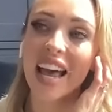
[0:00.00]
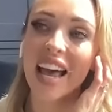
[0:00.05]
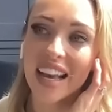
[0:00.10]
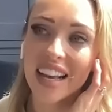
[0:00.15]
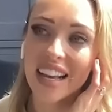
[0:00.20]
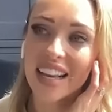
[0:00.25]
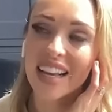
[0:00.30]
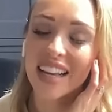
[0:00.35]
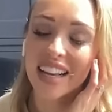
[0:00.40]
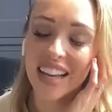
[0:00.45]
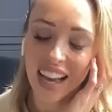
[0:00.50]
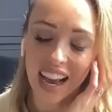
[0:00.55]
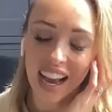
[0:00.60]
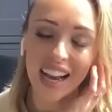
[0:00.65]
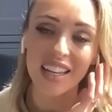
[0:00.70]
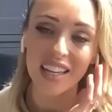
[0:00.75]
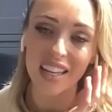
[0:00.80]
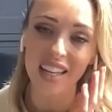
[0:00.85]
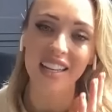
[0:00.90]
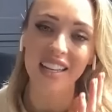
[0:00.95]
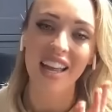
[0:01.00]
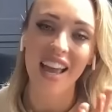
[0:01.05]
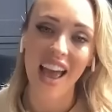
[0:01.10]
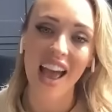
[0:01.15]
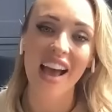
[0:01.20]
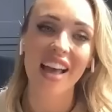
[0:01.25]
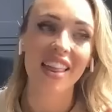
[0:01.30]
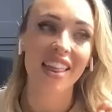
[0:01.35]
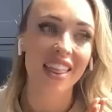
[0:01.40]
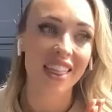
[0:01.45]
felt? I yeah,
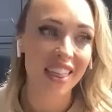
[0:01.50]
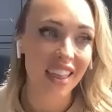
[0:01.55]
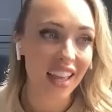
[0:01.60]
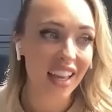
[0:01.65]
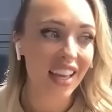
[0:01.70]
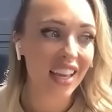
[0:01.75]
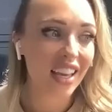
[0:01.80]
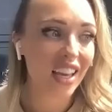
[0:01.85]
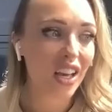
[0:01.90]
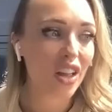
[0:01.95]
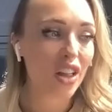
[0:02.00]
I think